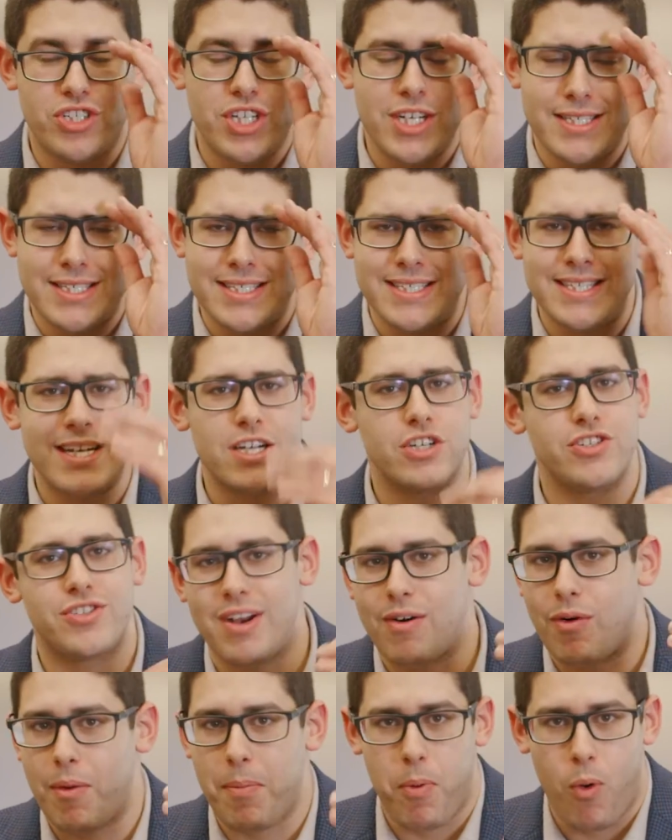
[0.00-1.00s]
Jesus hears
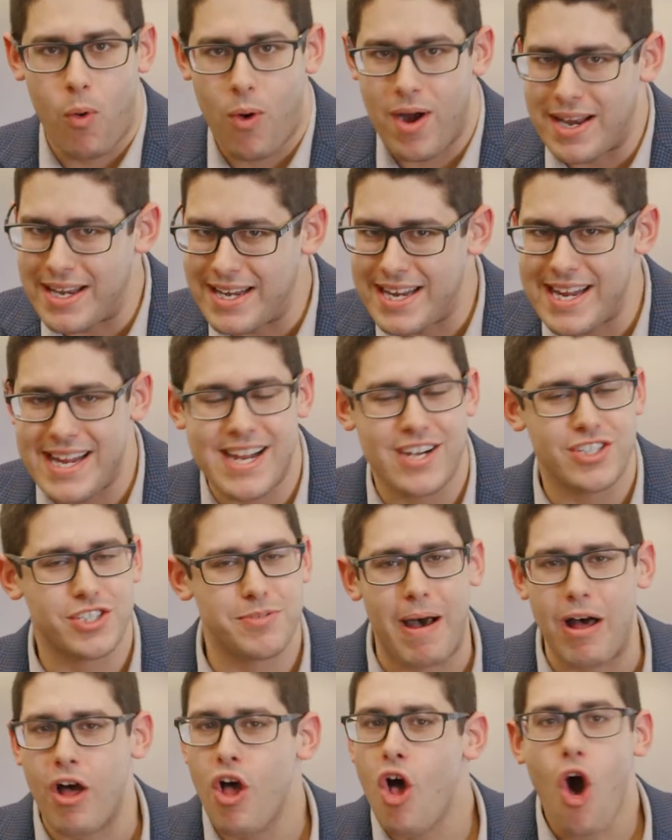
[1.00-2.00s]
their report, and he hears
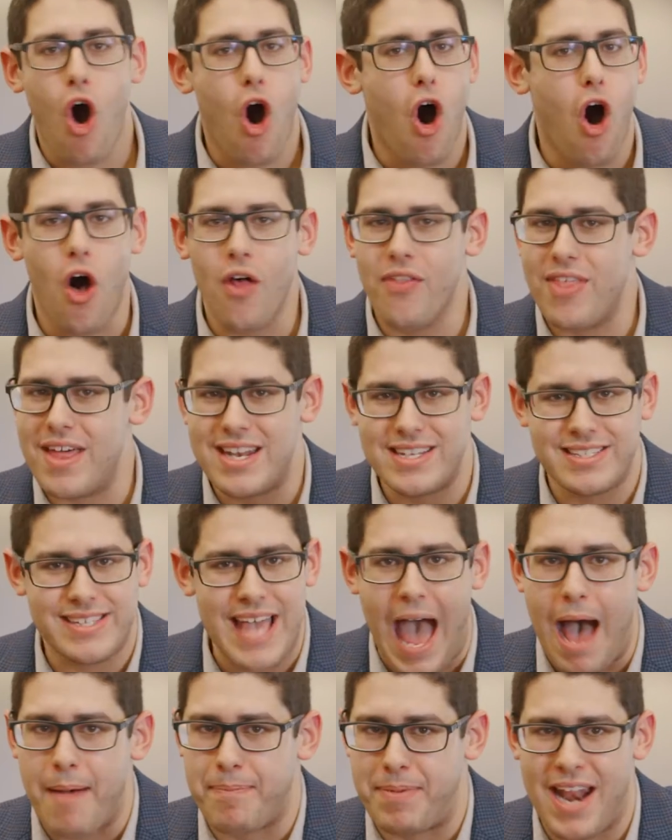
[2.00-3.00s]
about all that has
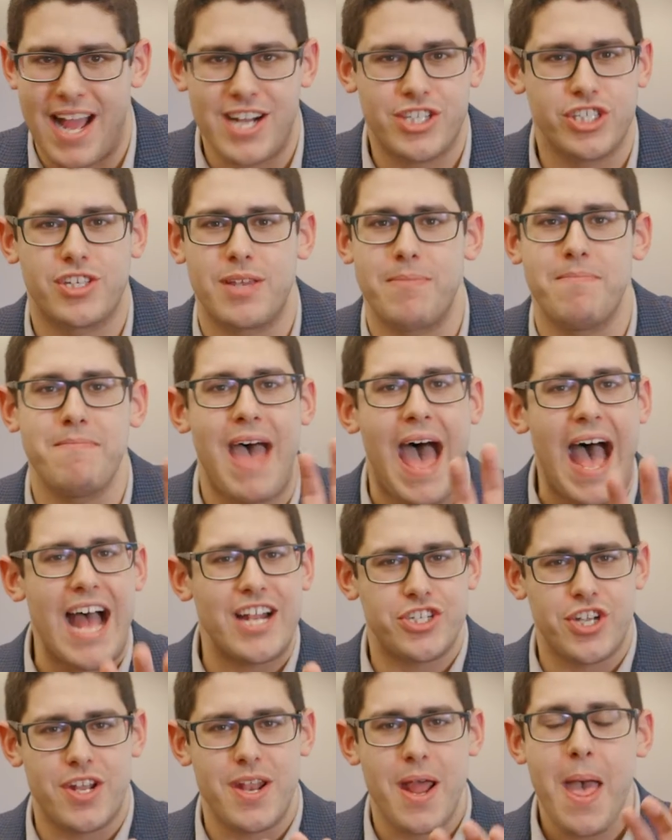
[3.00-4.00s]
happened. I just
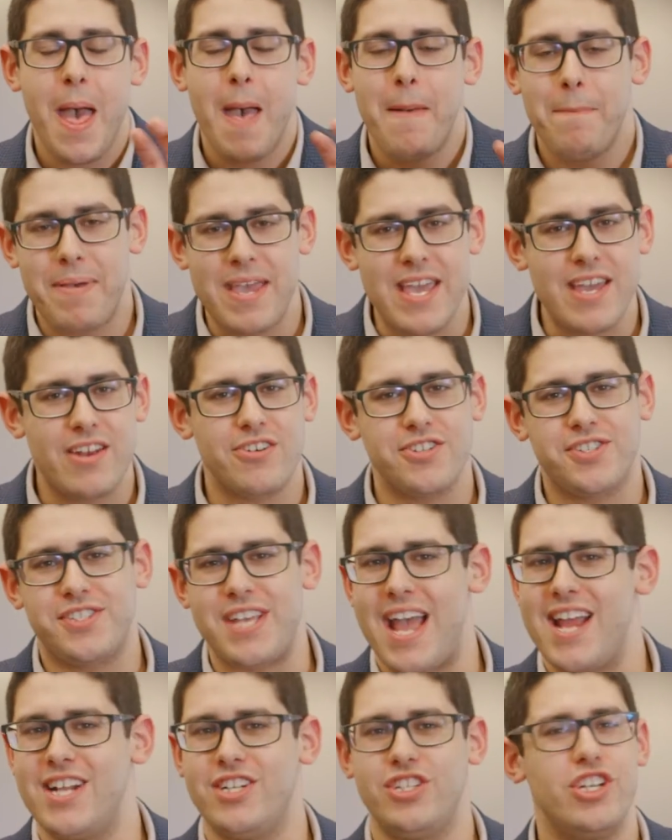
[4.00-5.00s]
imagine Peter
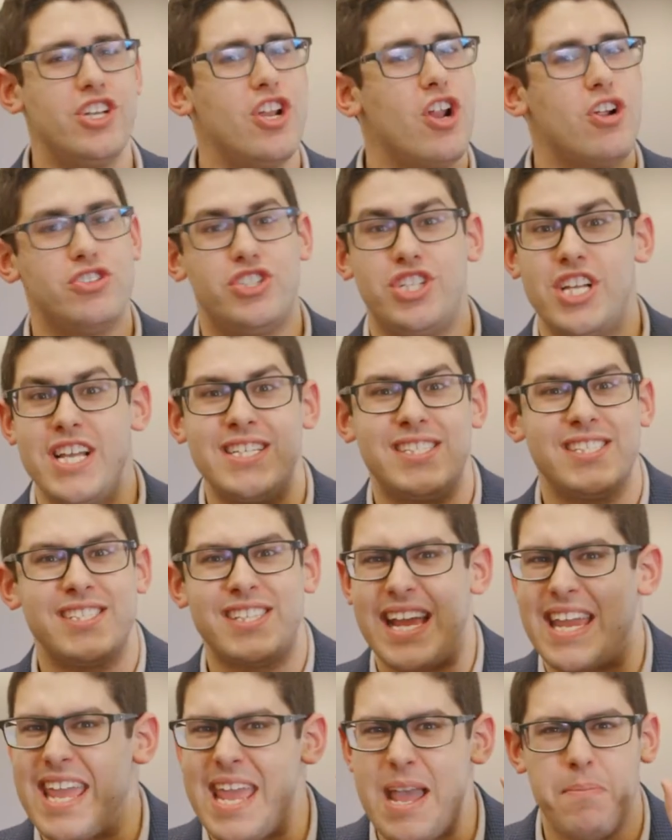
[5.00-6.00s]
saying, "You know,
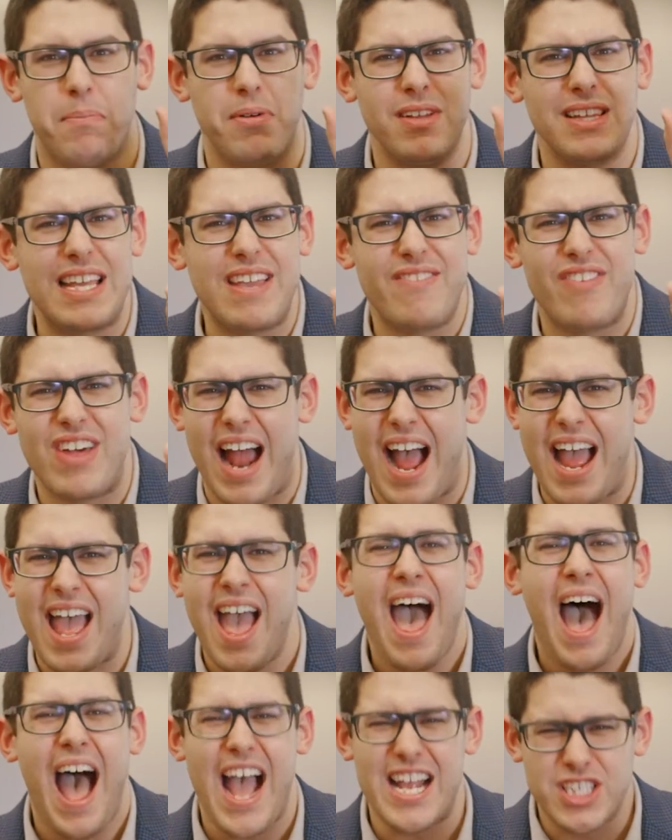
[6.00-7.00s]
Jesus, I can't believe it.
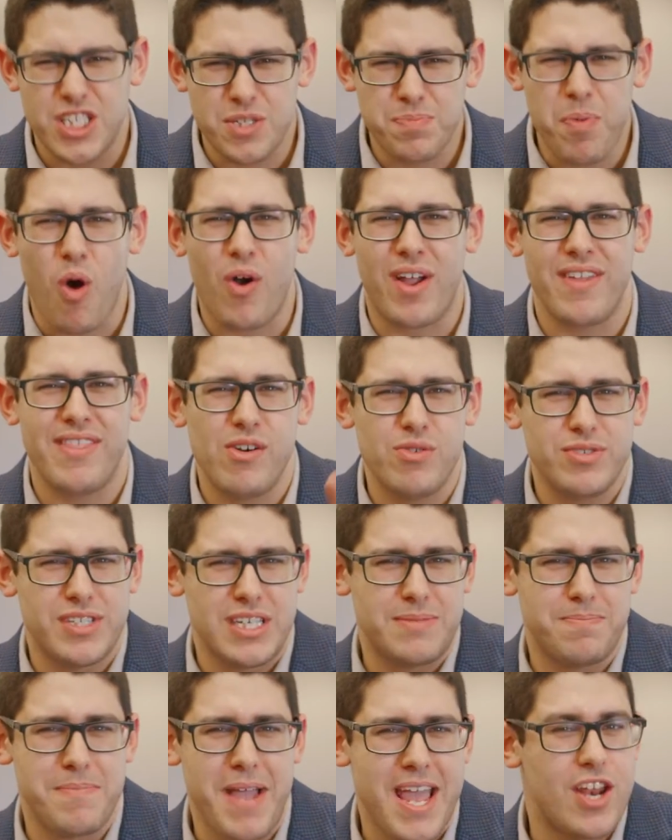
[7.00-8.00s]
I spoke, and there was
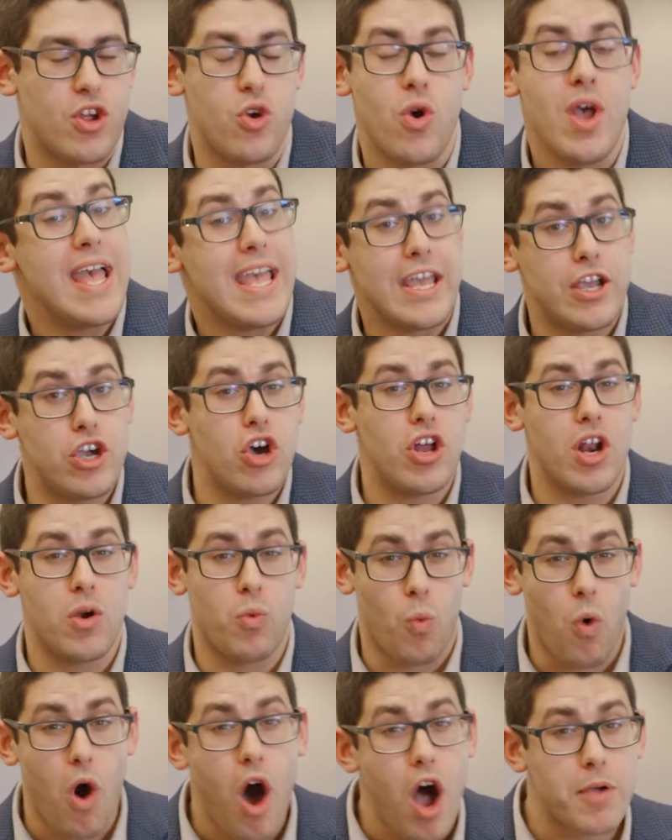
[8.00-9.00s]
this man who he
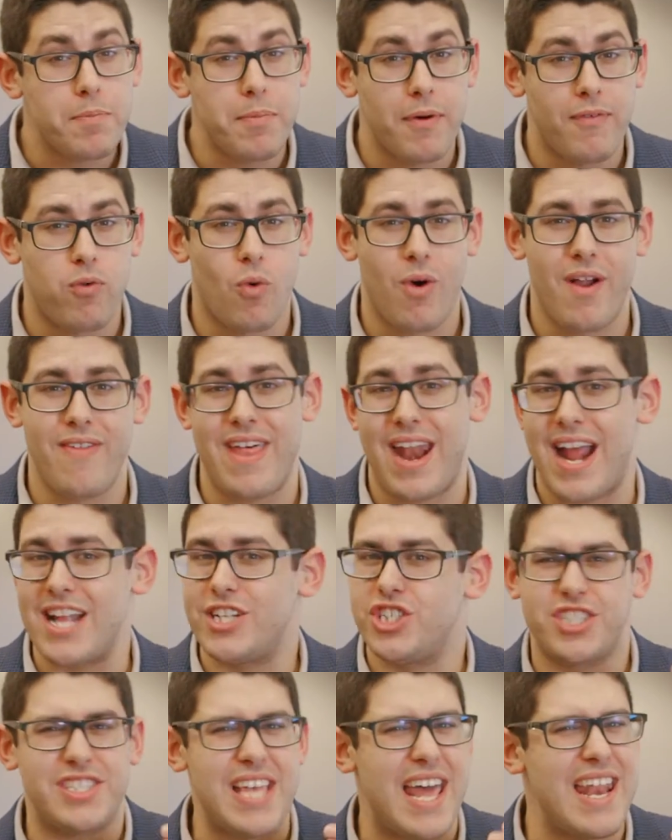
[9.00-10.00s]
couldn't walk before. And then I
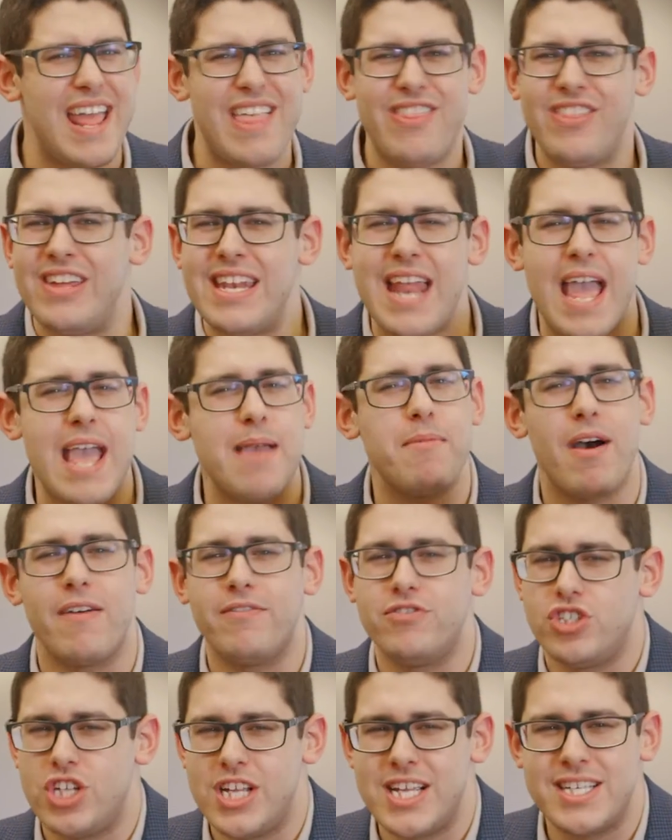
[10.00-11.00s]
just said, in the name
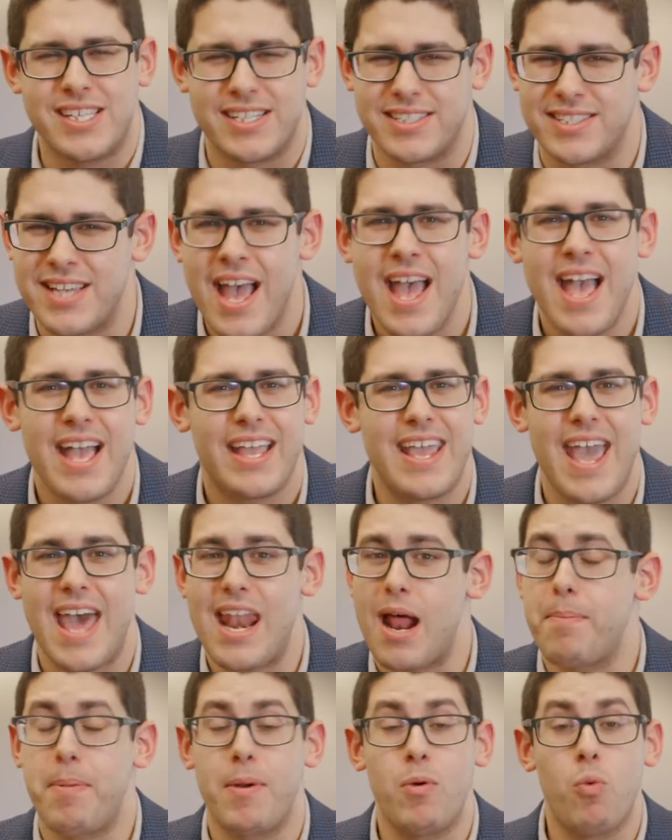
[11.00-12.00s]
of Jesus,
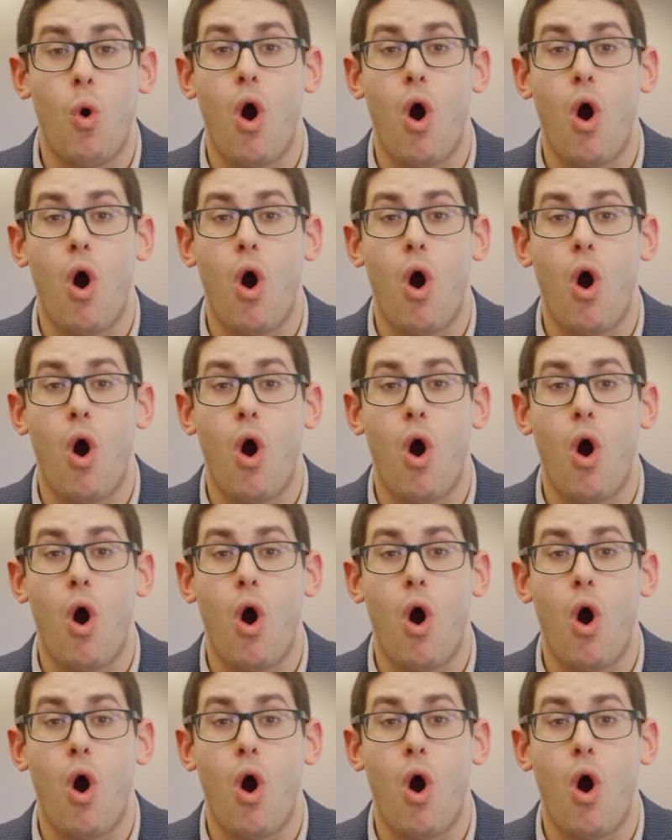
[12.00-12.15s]
get up and